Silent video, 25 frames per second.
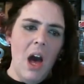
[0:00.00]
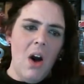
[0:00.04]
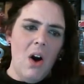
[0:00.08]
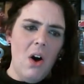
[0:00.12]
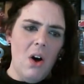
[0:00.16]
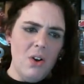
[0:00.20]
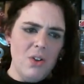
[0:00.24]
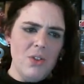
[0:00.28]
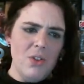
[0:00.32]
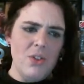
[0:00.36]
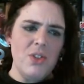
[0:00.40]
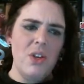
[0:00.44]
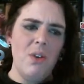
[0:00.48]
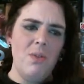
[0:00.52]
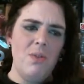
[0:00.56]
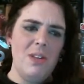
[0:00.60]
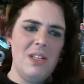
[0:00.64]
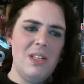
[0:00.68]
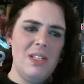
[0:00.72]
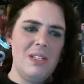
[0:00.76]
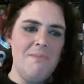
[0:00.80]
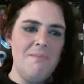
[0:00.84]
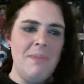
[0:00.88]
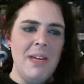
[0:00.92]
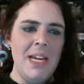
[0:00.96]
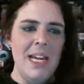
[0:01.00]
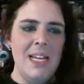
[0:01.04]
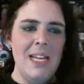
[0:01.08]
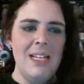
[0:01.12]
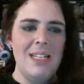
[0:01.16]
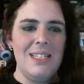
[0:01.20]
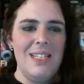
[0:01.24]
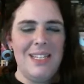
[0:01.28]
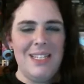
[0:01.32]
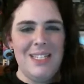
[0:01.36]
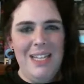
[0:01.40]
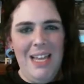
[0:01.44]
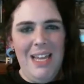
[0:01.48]
Also, this means
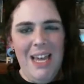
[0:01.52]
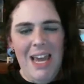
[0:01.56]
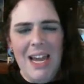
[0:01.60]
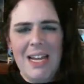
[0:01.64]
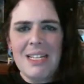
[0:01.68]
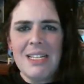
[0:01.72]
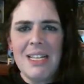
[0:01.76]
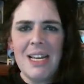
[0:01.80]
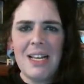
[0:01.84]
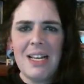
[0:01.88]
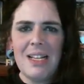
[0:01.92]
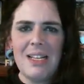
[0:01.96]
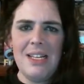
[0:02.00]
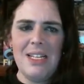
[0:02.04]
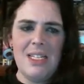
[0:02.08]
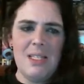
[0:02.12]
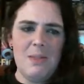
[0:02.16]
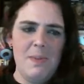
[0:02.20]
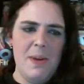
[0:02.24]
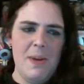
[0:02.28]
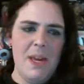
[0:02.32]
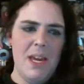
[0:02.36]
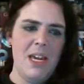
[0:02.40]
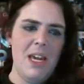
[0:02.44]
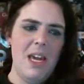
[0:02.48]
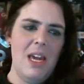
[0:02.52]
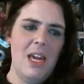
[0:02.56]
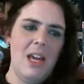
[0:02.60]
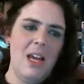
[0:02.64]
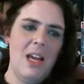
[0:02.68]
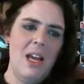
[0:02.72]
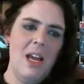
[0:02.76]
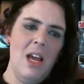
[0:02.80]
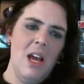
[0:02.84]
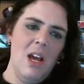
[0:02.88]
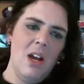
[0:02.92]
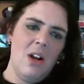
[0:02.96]
that technically speaking,